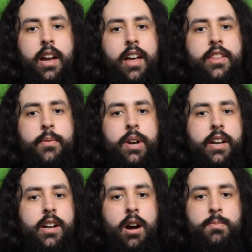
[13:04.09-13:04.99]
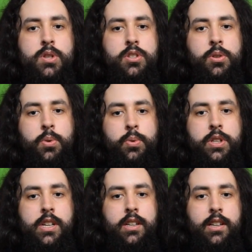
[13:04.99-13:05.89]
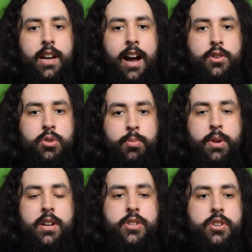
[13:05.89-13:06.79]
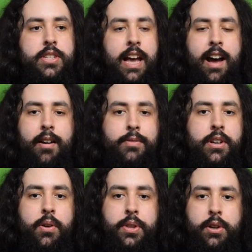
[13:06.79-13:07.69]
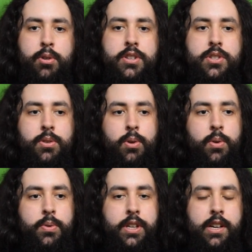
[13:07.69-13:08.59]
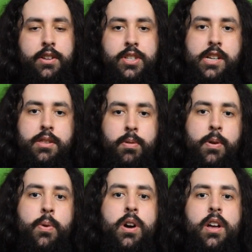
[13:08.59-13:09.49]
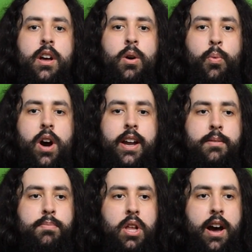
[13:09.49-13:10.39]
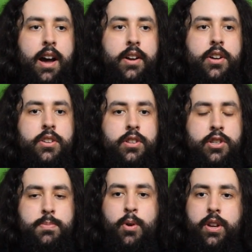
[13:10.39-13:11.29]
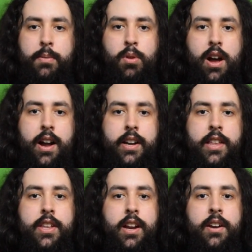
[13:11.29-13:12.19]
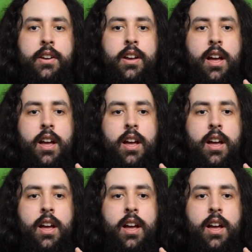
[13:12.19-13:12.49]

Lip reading: And then when it comes to the actual plungers, they have, you know, the crystal, the see-through, white, black, the smoky black, and then